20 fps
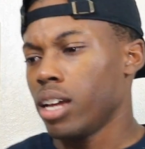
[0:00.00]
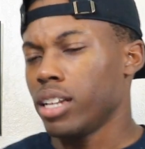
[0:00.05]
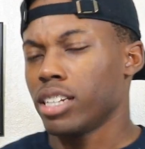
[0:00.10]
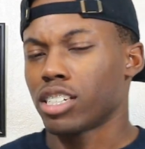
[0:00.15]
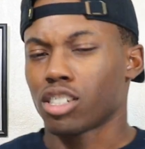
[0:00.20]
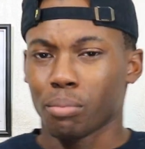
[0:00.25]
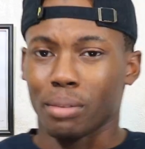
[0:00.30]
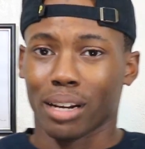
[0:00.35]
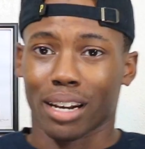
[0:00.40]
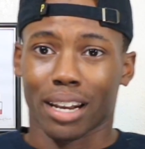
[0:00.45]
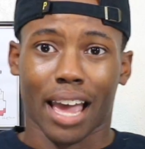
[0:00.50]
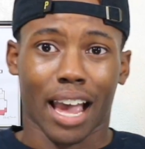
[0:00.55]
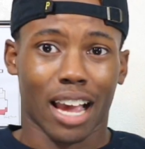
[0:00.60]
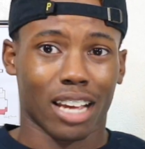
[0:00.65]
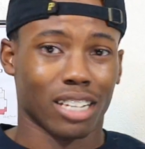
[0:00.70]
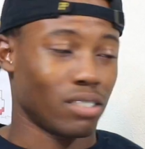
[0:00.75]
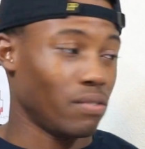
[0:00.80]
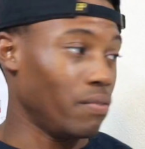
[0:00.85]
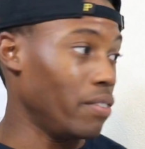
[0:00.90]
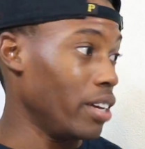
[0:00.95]
It's gonna be the
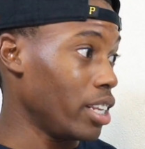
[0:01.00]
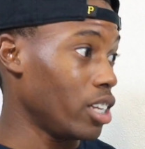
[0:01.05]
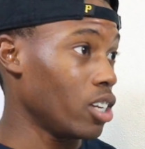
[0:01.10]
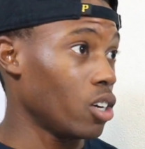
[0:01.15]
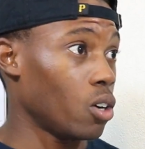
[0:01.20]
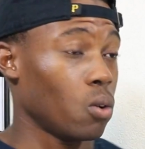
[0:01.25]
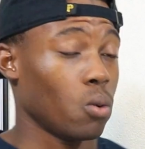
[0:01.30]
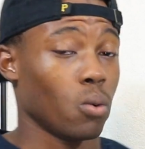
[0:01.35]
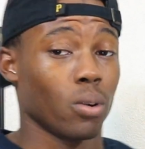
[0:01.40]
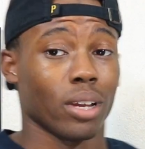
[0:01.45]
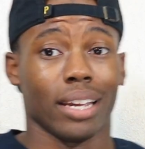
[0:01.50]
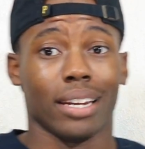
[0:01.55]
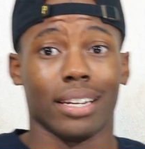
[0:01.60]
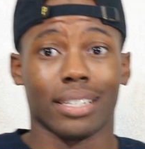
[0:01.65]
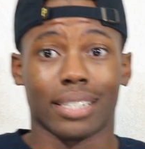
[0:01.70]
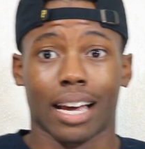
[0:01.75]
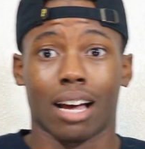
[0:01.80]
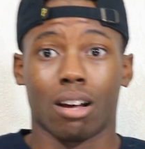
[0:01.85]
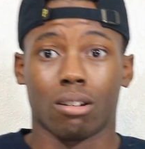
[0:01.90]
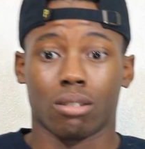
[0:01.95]
last video in
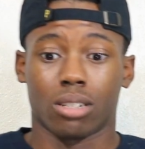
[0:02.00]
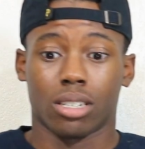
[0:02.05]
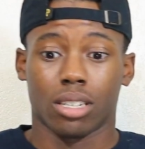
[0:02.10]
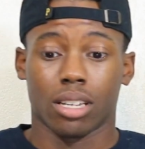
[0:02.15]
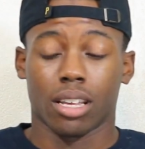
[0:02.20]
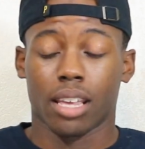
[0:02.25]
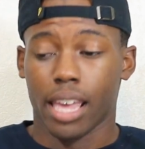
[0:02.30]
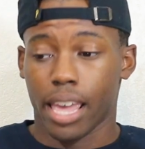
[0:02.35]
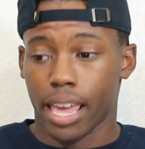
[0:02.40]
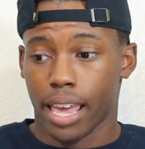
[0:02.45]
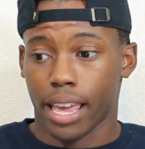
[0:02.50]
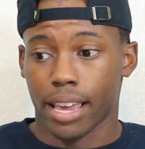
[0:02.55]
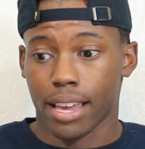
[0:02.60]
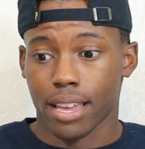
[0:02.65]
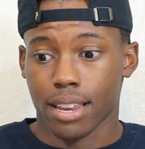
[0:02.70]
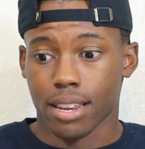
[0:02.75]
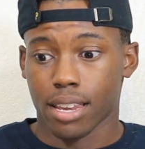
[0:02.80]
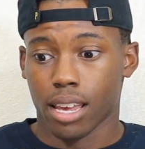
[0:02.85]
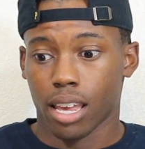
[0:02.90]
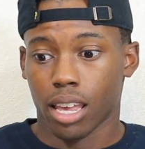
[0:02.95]
this house.
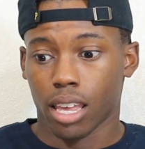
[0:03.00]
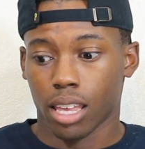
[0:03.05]
And